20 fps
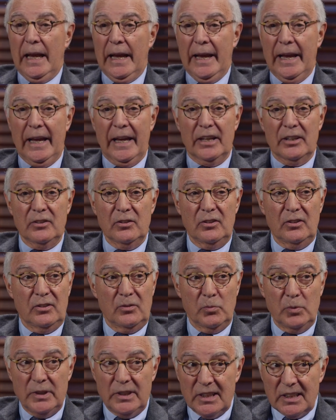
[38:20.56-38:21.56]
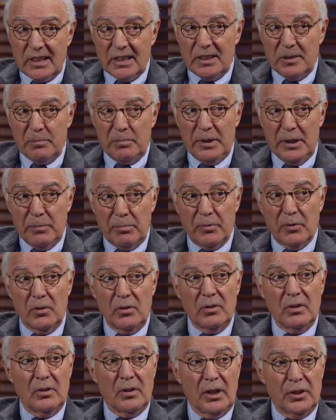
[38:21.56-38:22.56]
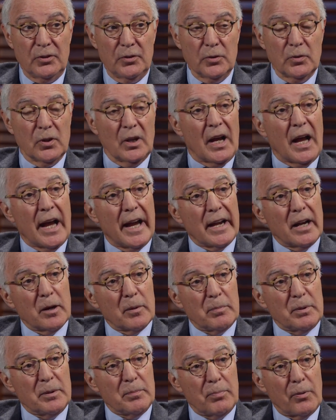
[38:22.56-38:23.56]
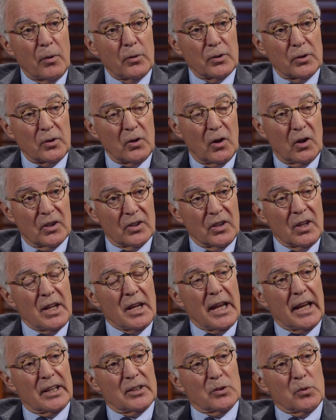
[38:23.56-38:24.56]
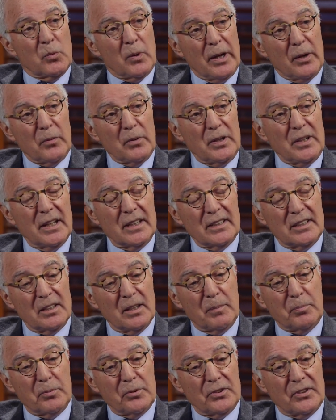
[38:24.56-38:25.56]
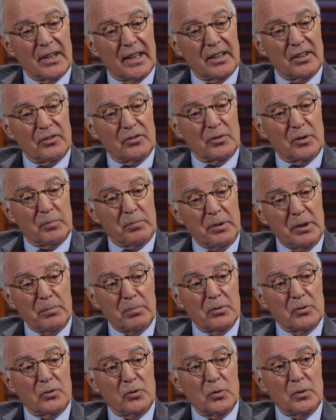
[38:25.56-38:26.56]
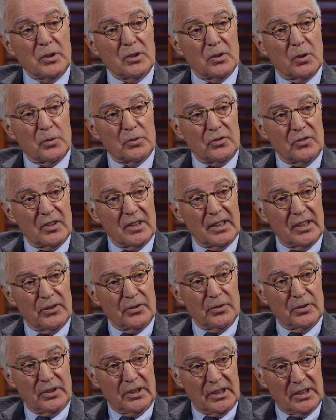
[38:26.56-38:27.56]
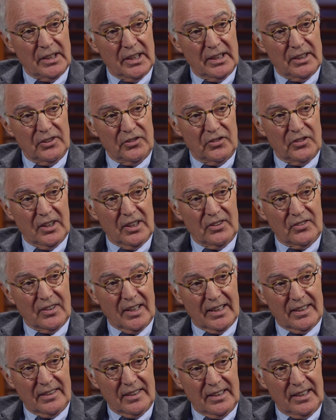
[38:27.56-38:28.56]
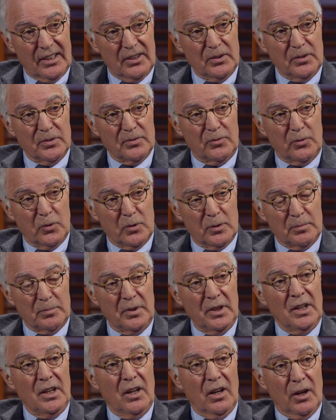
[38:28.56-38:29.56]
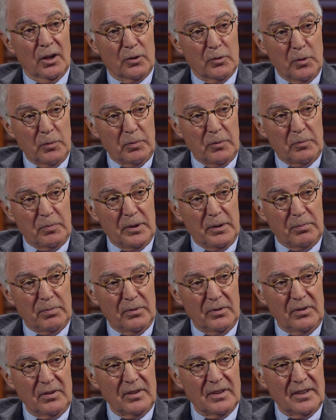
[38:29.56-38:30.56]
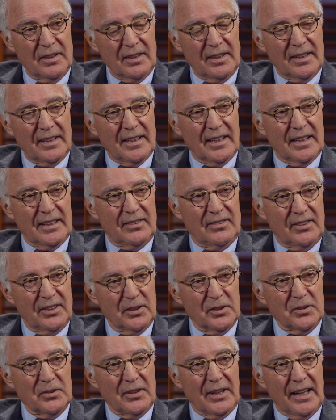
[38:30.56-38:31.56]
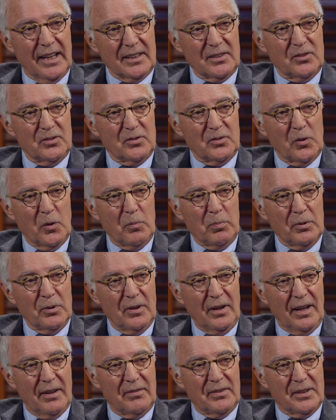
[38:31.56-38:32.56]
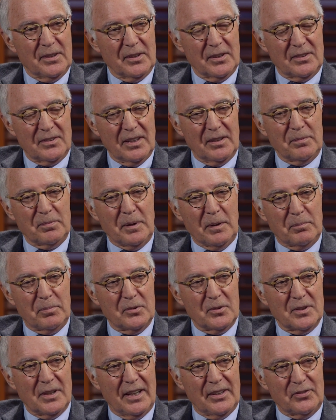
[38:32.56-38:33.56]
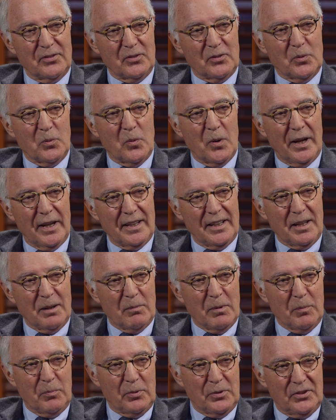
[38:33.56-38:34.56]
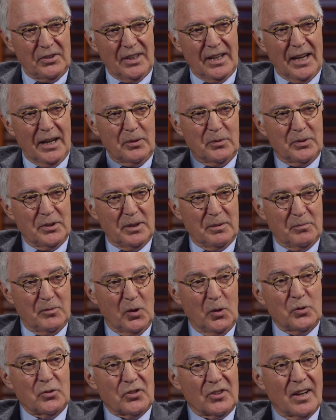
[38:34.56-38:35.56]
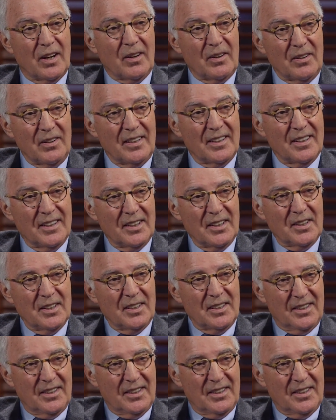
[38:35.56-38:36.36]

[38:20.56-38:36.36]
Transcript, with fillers: And we did it in people under IRB protocol. And the way we ended up with that is the people doing notes together in the United States got together and formed a group of people. At dinner, Nat Soper, having a couple glasses of wine, came up with the acronym NOSCAR. Yeah.